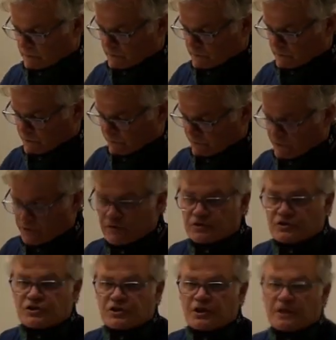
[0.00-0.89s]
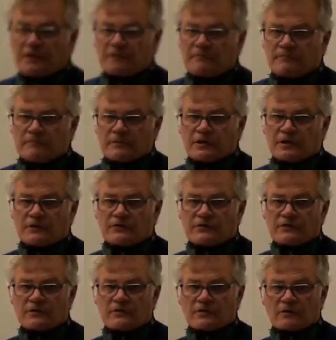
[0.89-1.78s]
you see the sheen? Can you see the
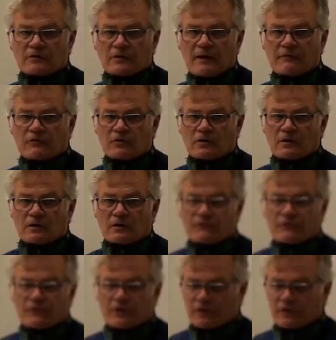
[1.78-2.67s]
level of